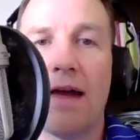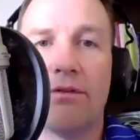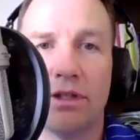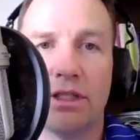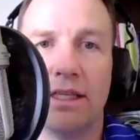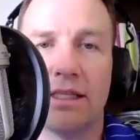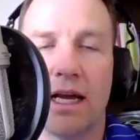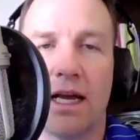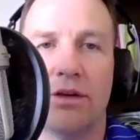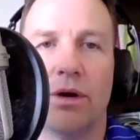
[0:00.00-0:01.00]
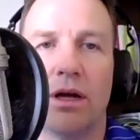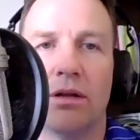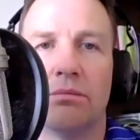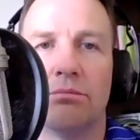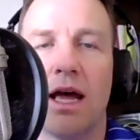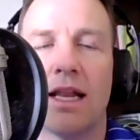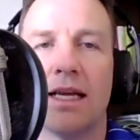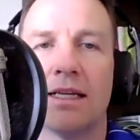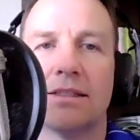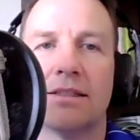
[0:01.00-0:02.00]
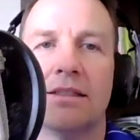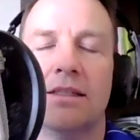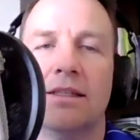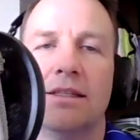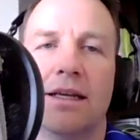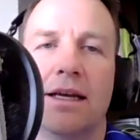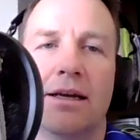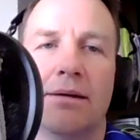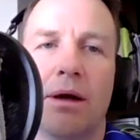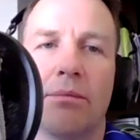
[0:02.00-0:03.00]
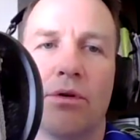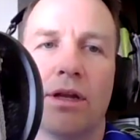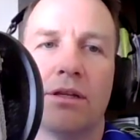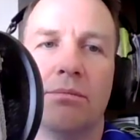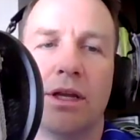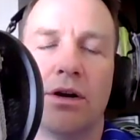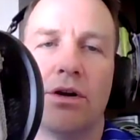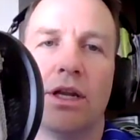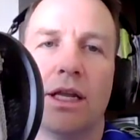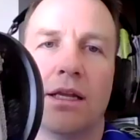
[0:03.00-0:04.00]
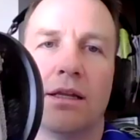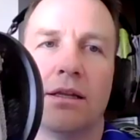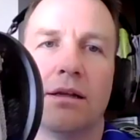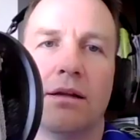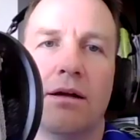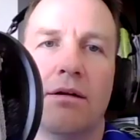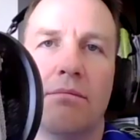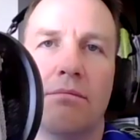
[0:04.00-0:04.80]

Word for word: on average, in these IUL products, um, I'm going to be earning